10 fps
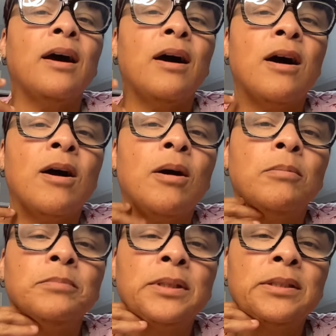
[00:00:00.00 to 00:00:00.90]

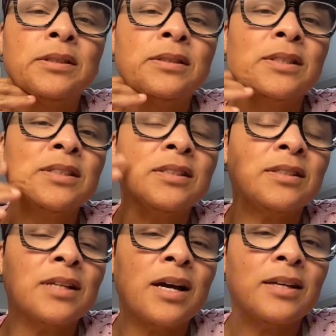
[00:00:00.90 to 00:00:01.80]
um, this this
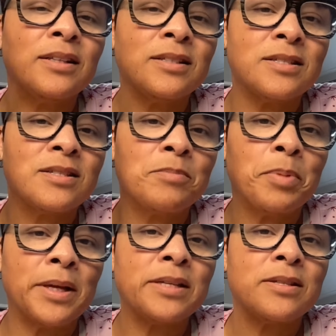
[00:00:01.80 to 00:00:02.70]
is the this is the
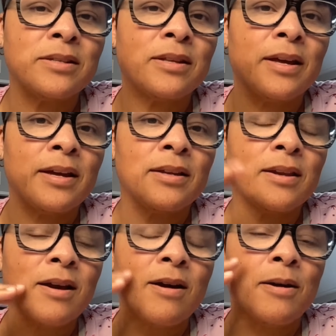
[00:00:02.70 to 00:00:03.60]
place that
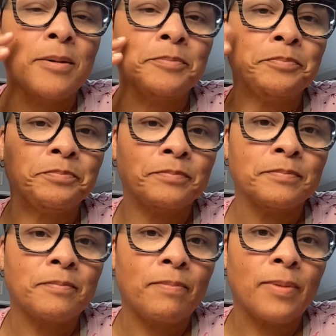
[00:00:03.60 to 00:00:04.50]
um
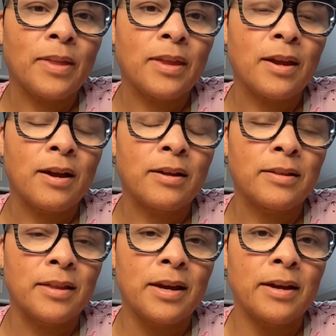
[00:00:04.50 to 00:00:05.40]

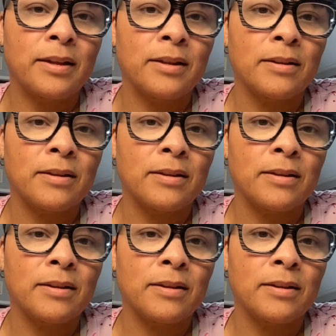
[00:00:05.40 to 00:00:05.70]
that